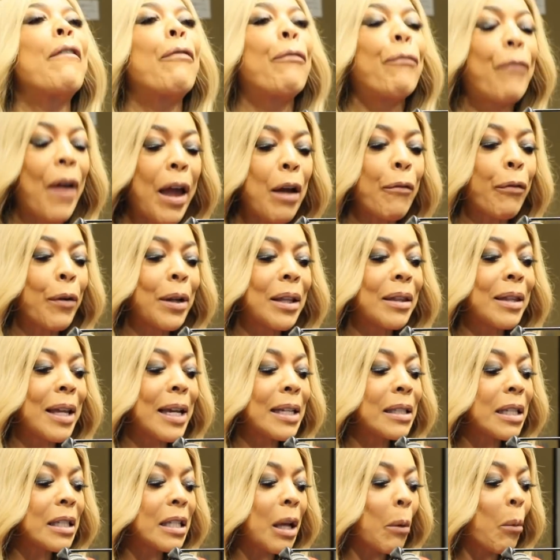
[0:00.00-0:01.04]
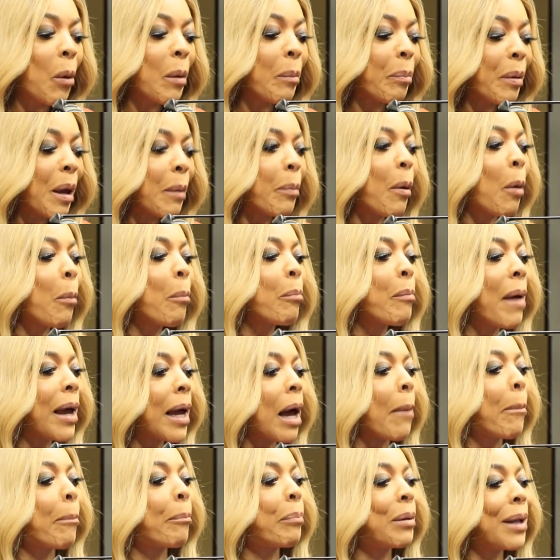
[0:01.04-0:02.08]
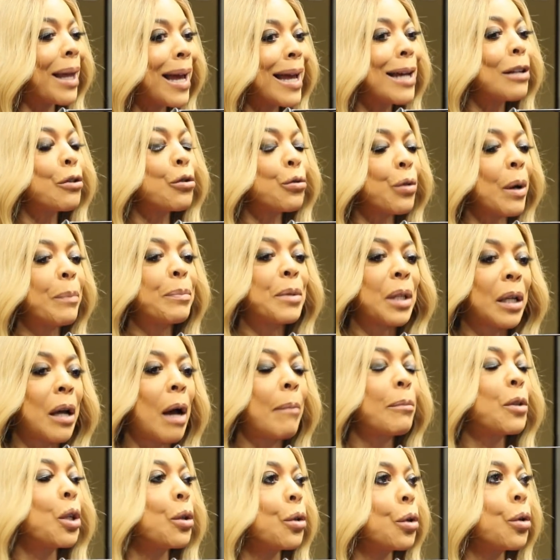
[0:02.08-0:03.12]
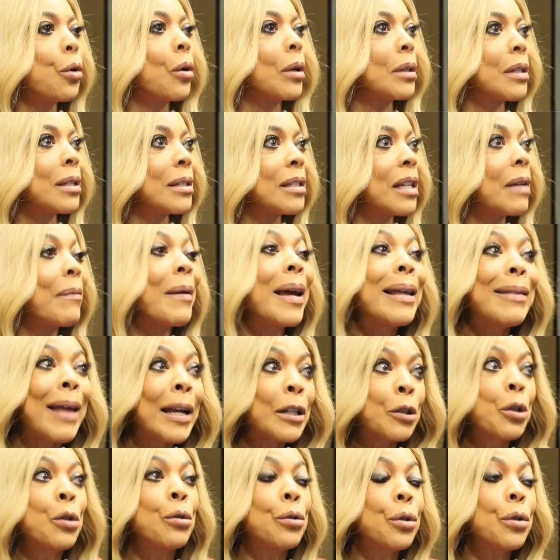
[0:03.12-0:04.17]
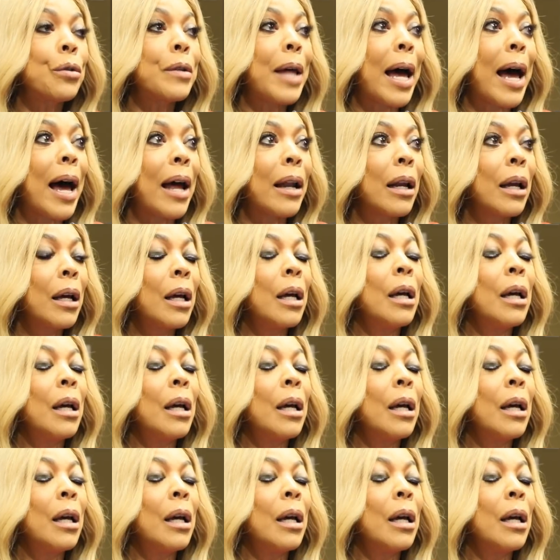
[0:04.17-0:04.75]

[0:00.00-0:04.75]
of my favorite things is that when people make a planned trip to come to New York to see me, and they do that.